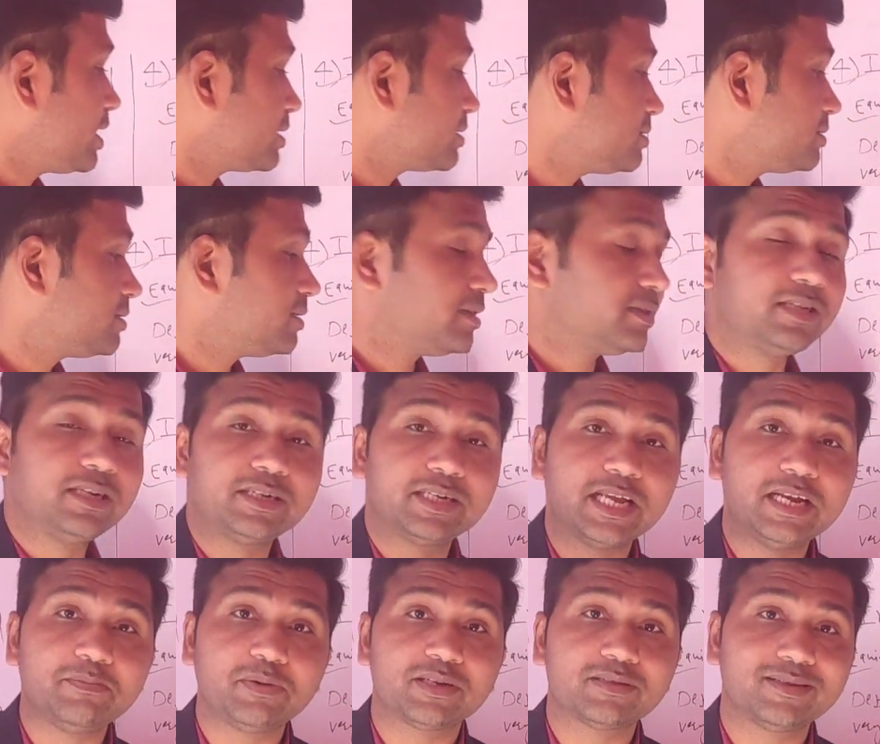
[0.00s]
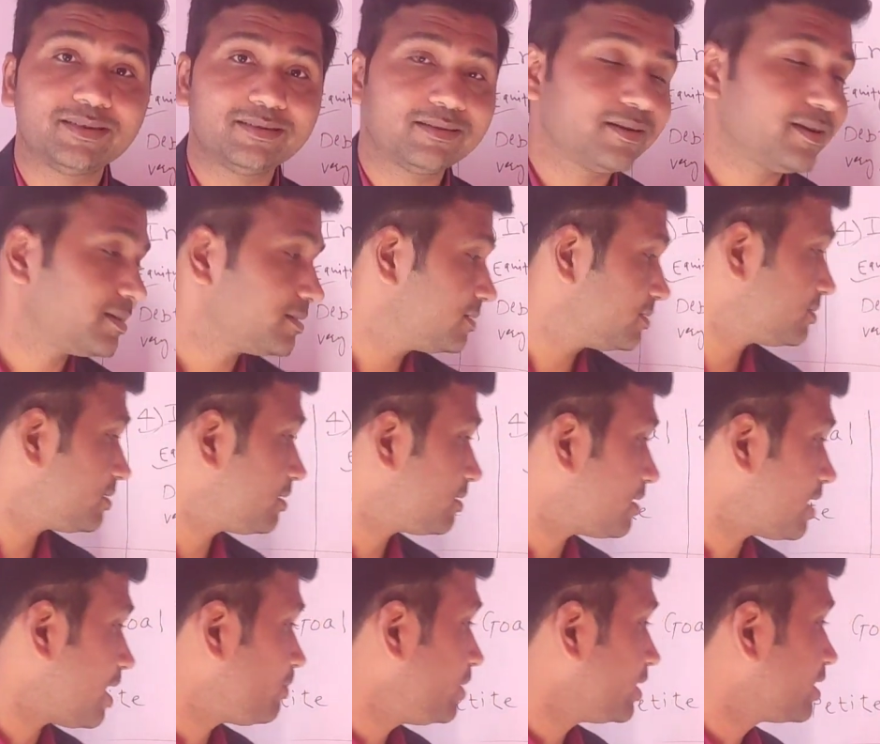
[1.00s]
taxes? The 10% taxes
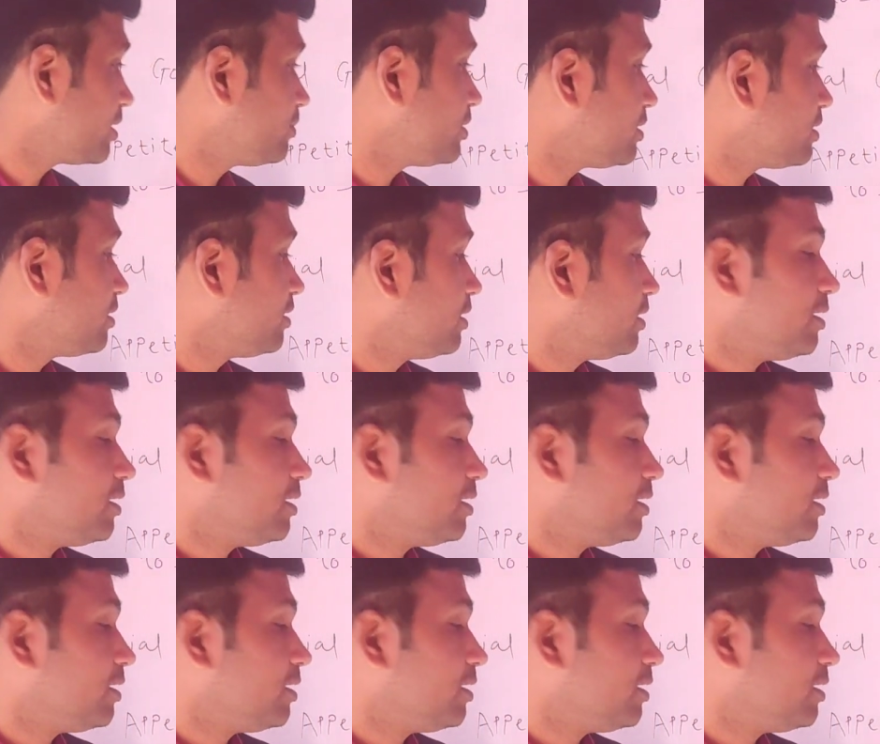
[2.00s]
are applicable.